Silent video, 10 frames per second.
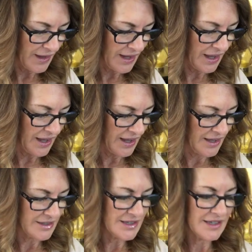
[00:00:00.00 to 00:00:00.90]

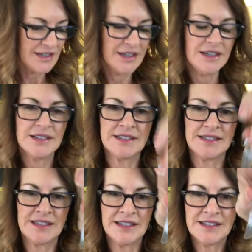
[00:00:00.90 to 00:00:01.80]
and
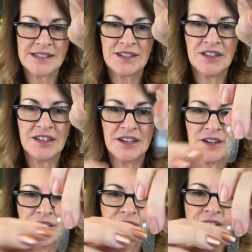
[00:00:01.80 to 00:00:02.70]
see, it's
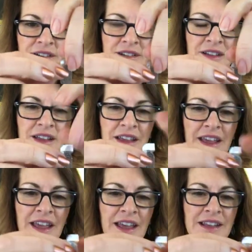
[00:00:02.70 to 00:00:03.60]
clear,
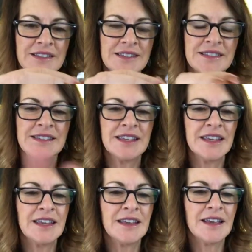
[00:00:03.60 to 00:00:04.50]
and
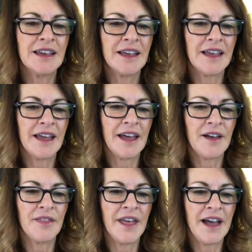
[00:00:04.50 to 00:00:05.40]
see how
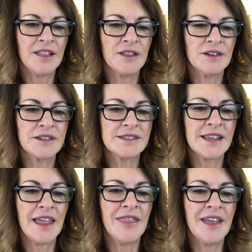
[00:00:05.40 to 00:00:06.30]
that looks.
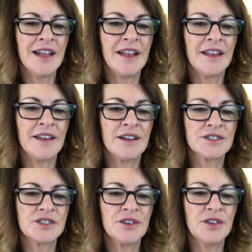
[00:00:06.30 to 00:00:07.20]
And then I'll
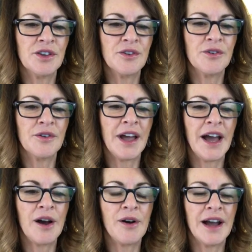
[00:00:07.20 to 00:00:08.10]
show you
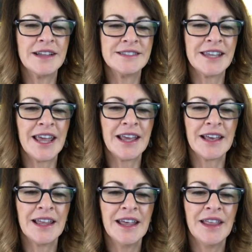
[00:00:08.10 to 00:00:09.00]
how I take
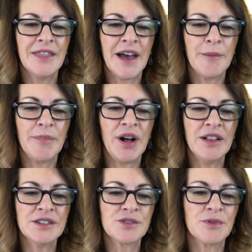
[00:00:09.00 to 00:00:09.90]
that
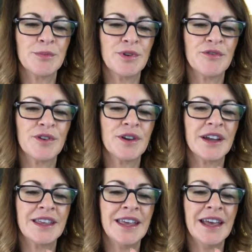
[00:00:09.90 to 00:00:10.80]
polish remover
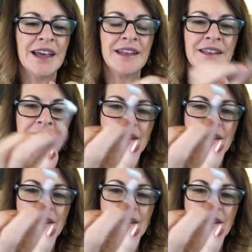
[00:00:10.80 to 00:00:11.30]
again.